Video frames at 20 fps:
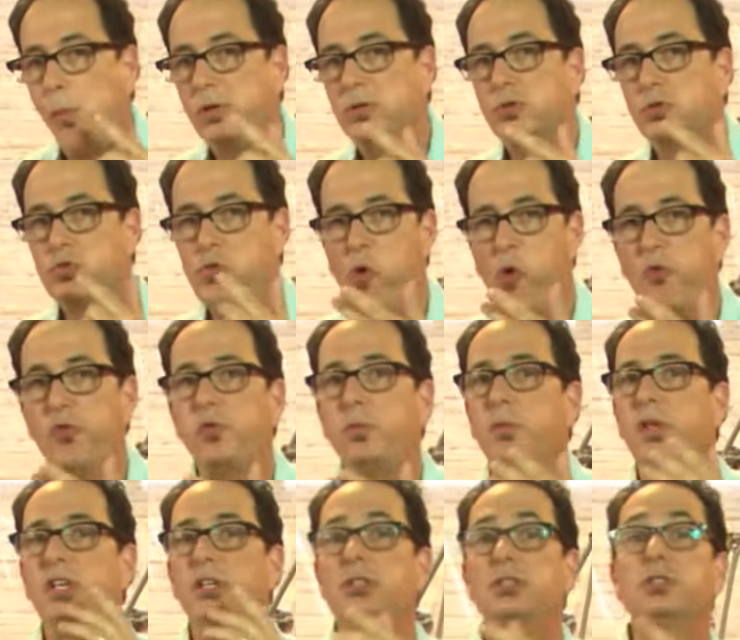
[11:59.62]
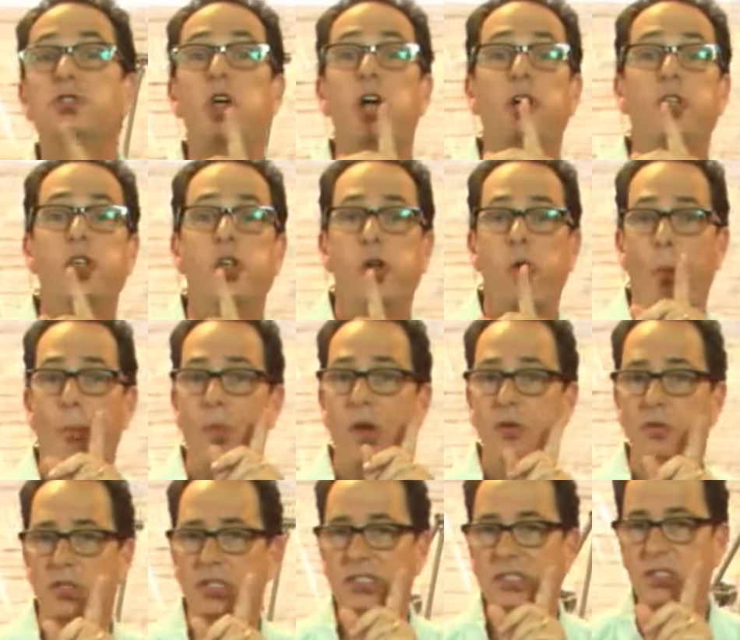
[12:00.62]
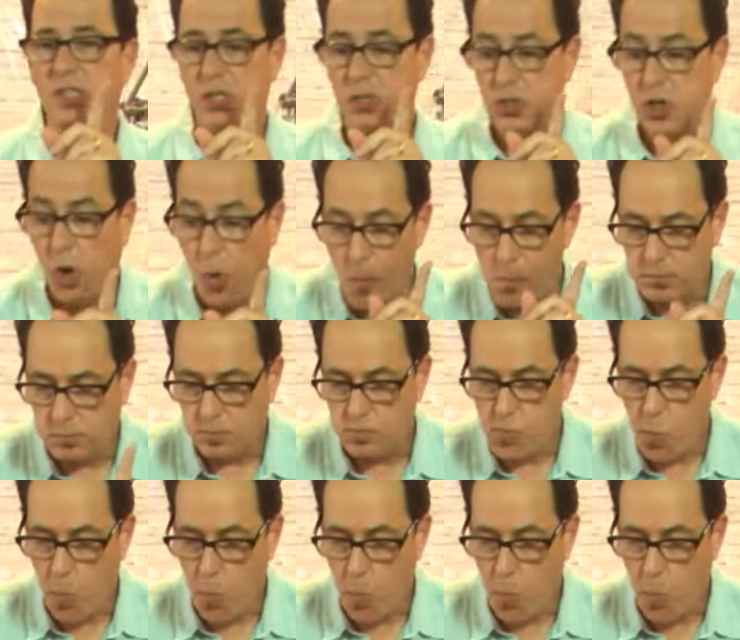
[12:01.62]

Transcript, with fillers: It's rude for me to stand here and so.